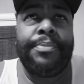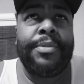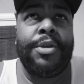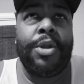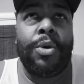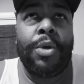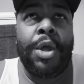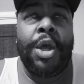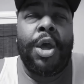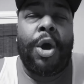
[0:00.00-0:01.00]
you know,
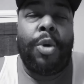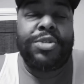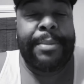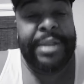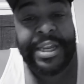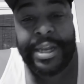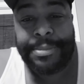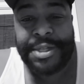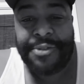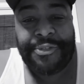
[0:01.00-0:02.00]
whole time leading up to
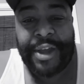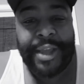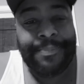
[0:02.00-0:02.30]
the fight,